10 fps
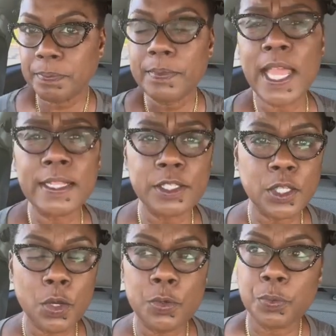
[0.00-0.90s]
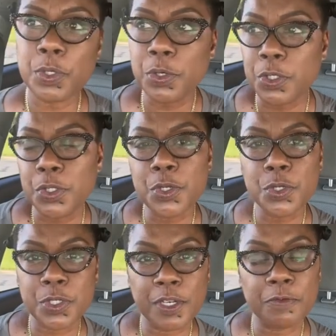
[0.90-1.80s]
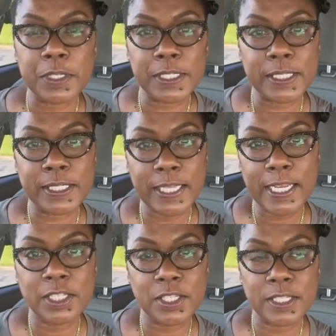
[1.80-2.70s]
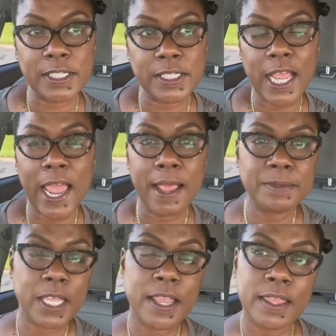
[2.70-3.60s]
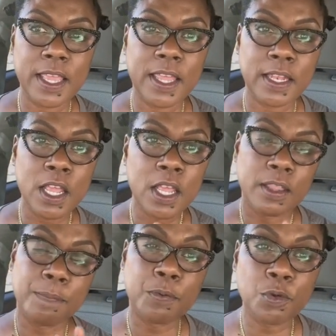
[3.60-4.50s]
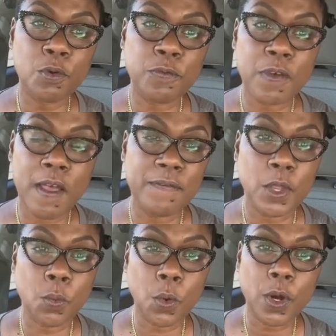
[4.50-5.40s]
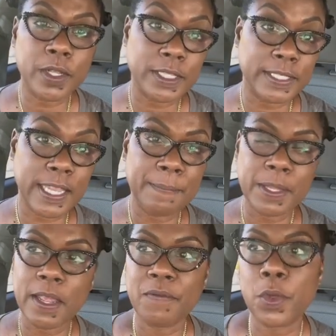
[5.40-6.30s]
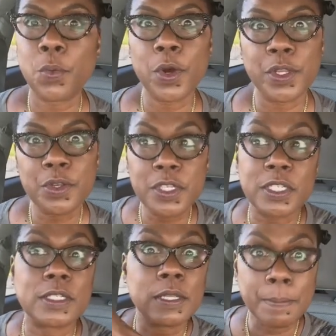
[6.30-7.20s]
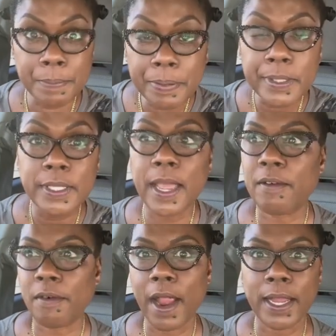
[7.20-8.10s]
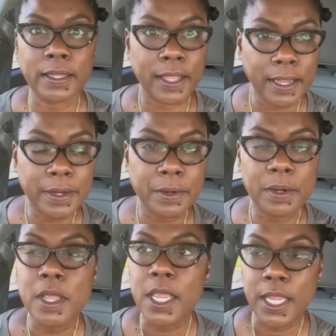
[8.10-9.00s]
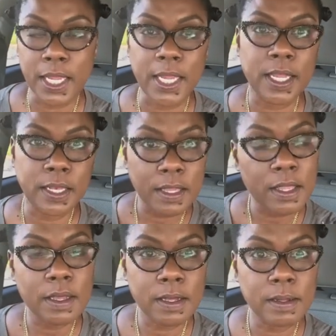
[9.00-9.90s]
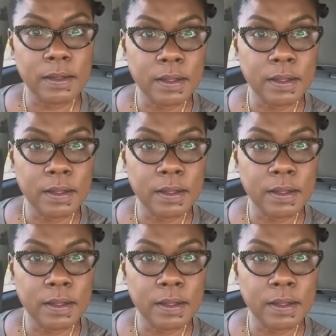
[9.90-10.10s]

And so you could do your different sections and tabs, and then the proof of their work, the sampling of their work, you could just put that right there in the